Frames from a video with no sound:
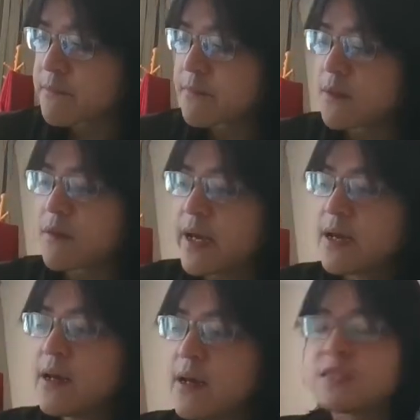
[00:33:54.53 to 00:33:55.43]
Okay,
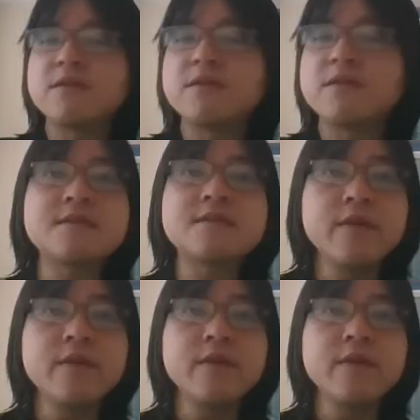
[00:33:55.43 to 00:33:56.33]
so this is only
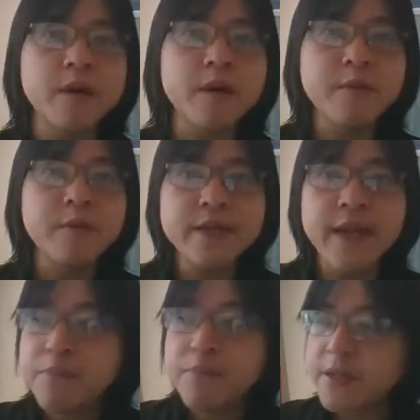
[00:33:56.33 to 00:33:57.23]
the probability
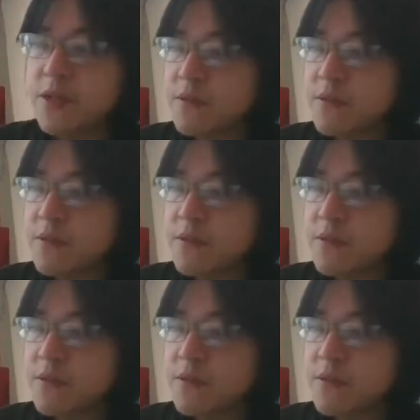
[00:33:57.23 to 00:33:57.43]
amplitude,